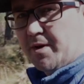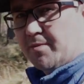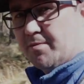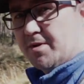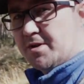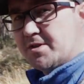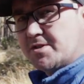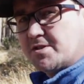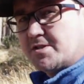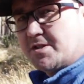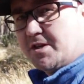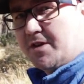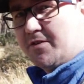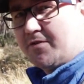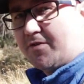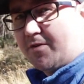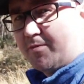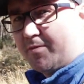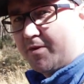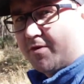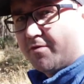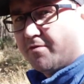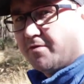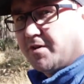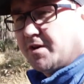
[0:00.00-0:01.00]
be able to see
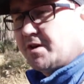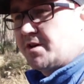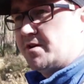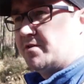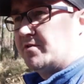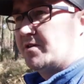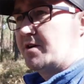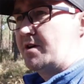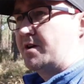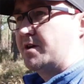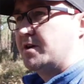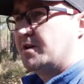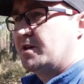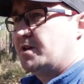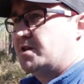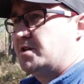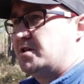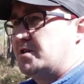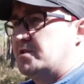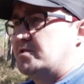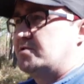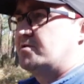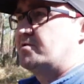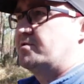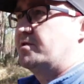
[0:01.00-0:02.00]
from the video, the
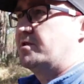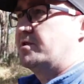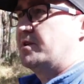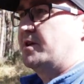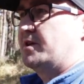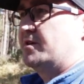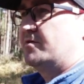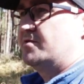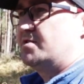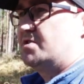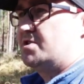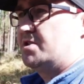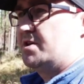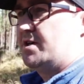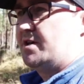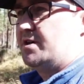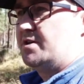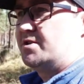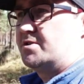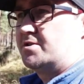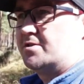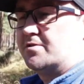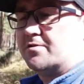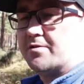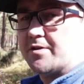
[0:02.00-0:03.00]
conditions really have
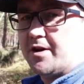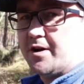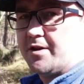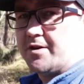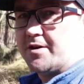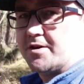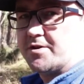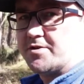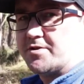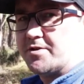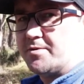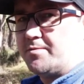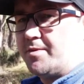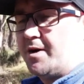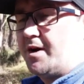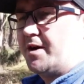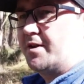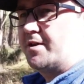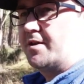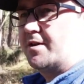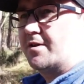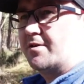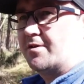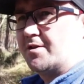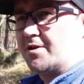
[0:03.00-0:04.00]
changed rather
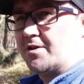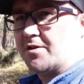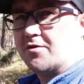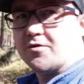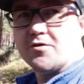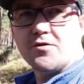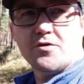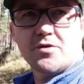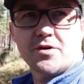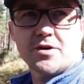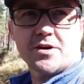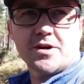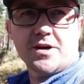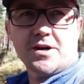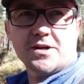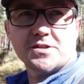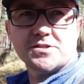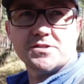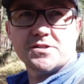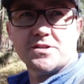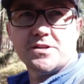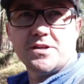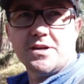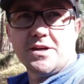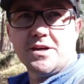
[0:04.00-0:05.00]
dramatically. The
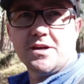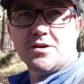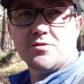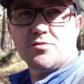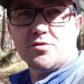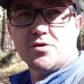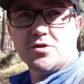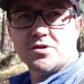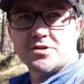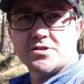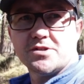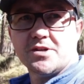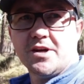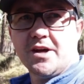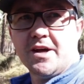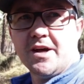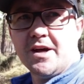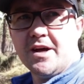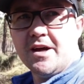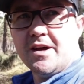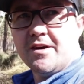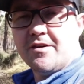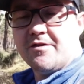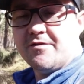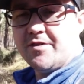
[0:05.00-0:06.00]
forecast today was
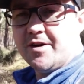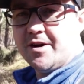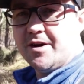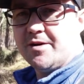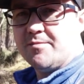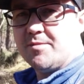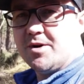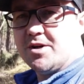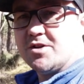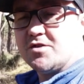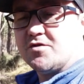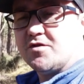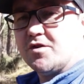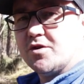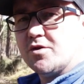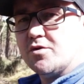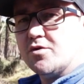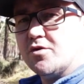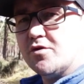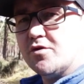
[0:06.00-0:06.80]
very much for